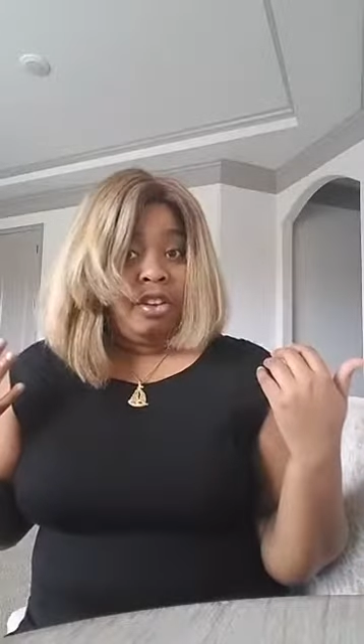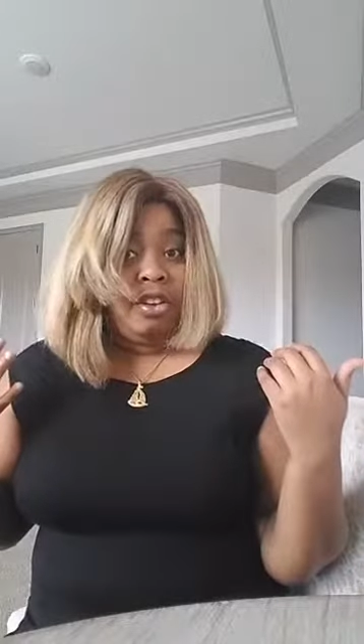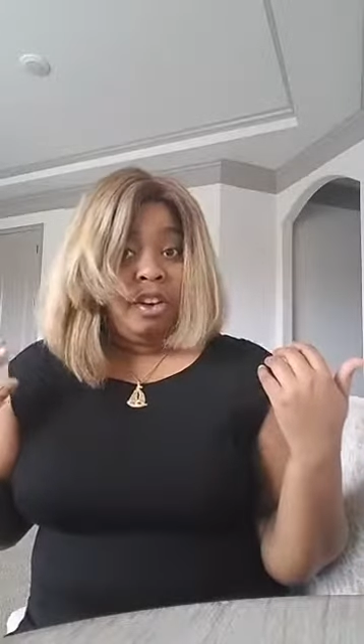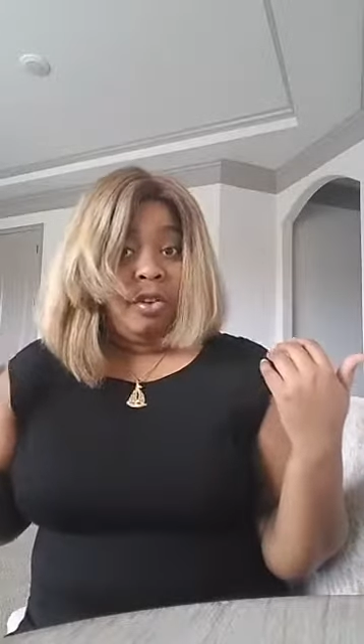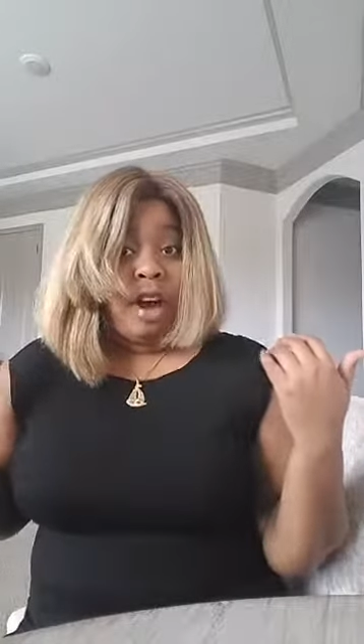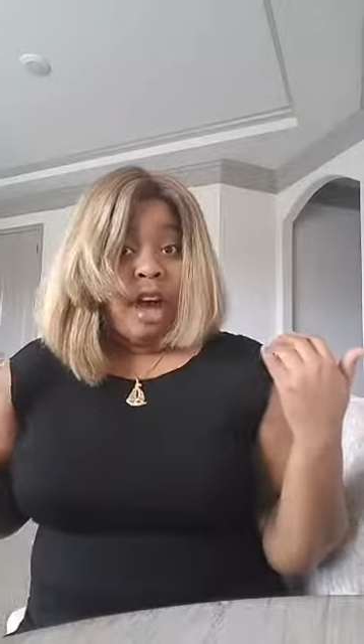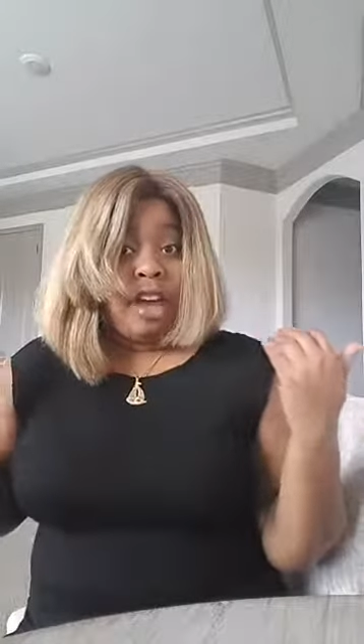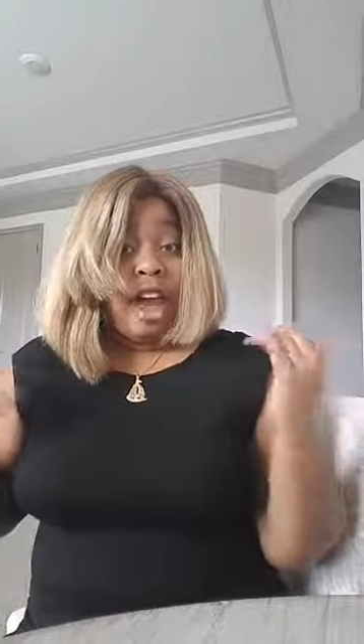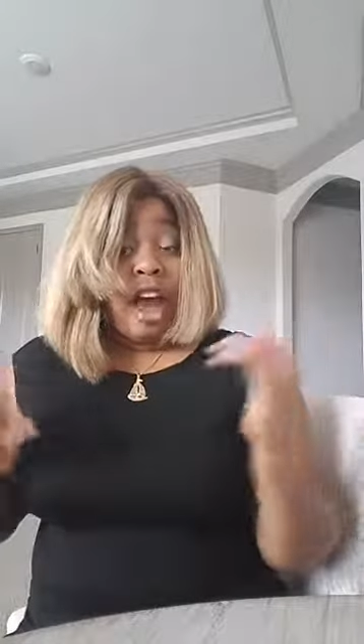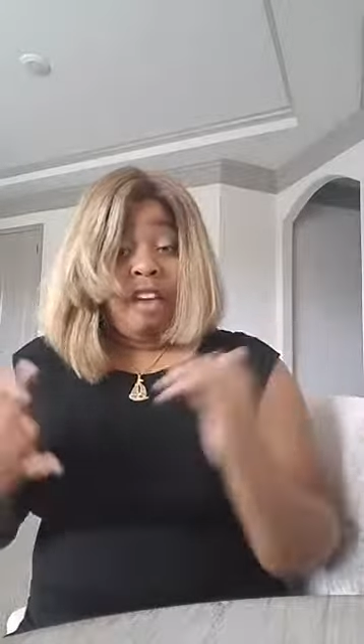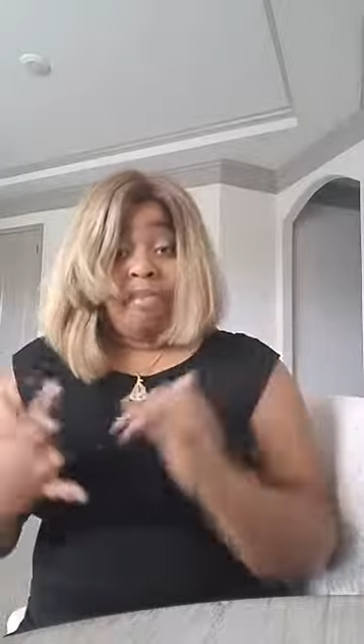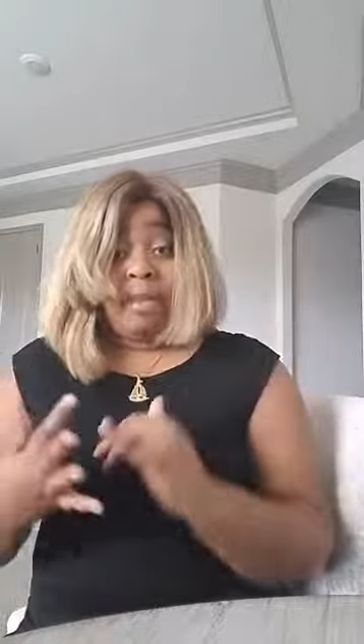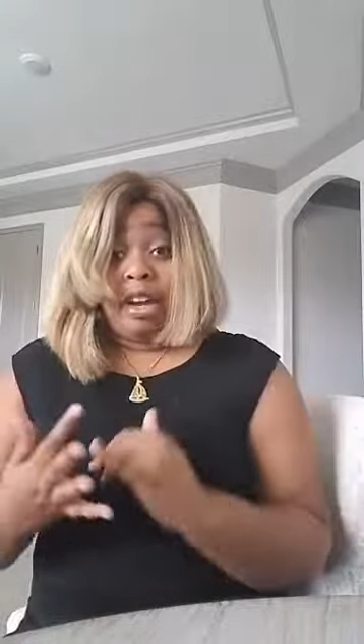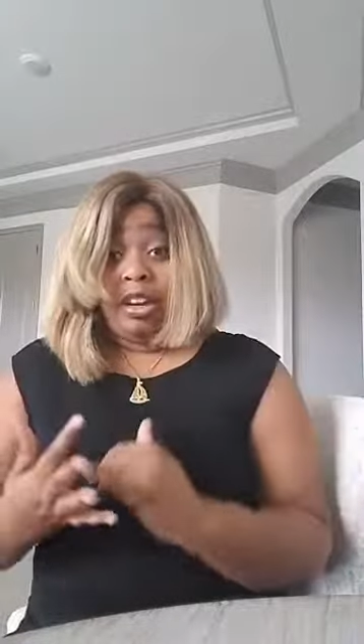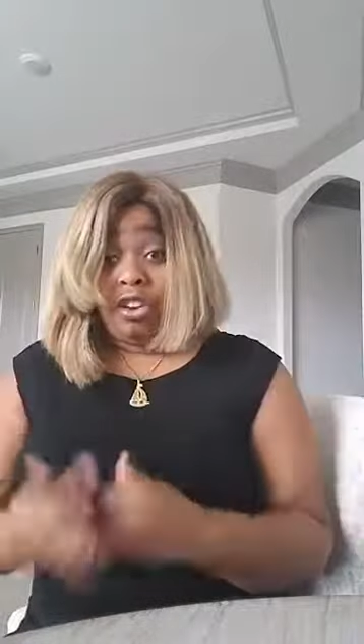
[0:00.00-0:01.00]
you know, like, I
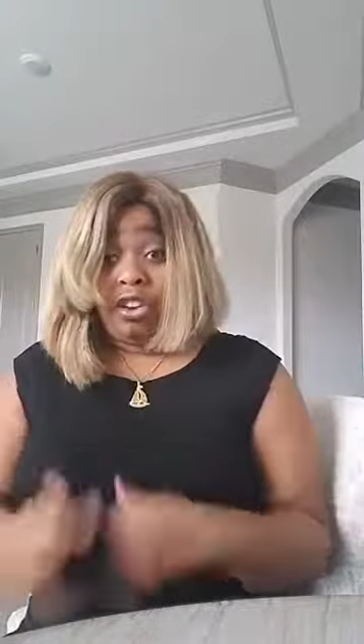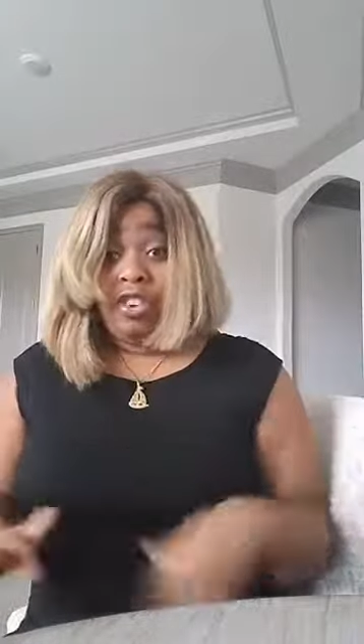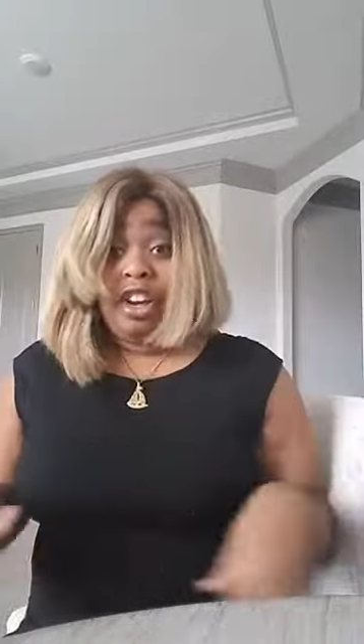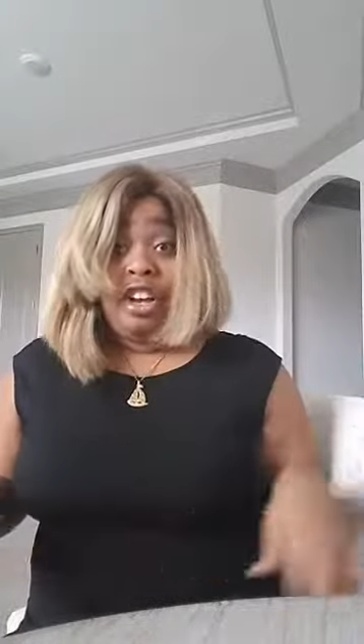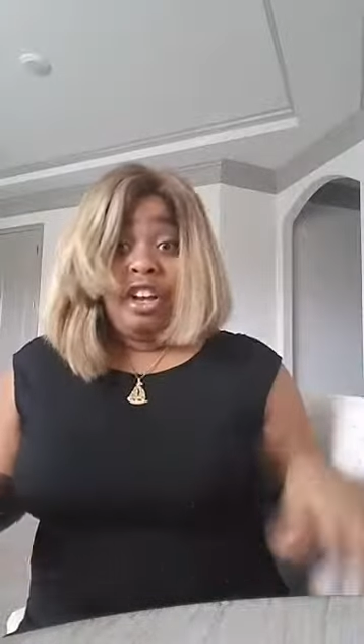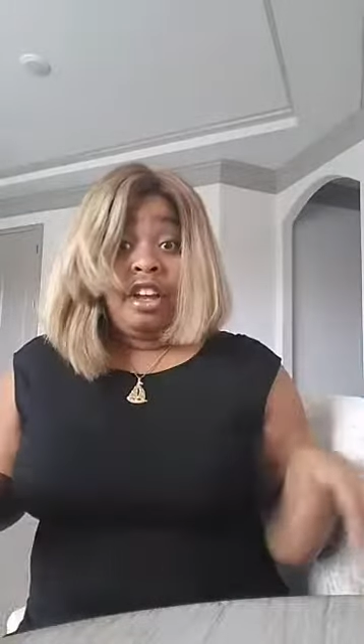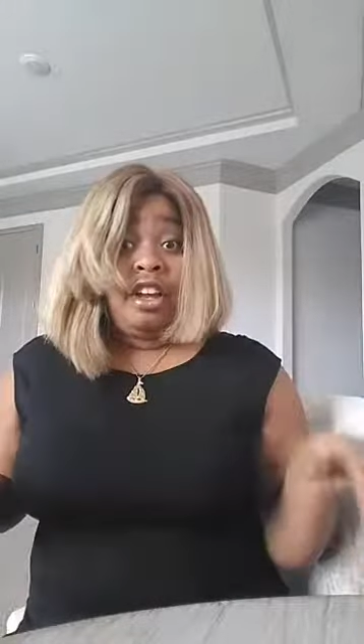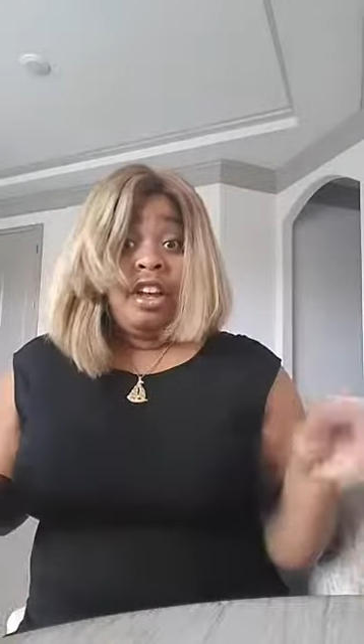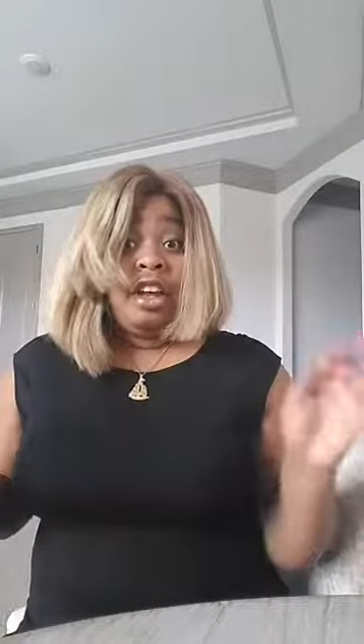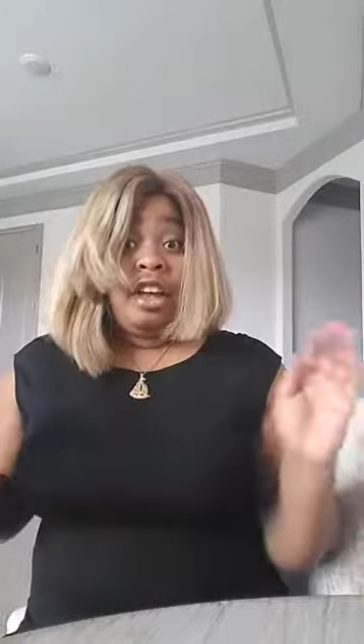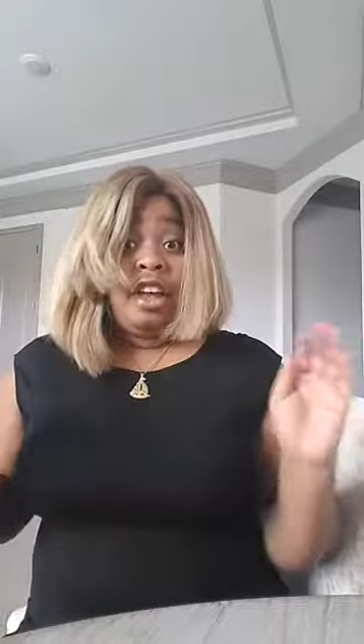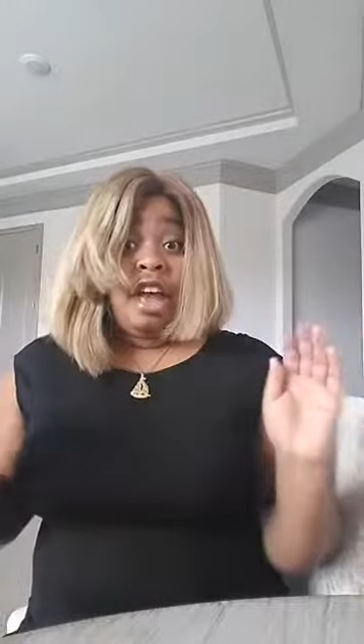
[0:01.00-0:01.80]
have my degree,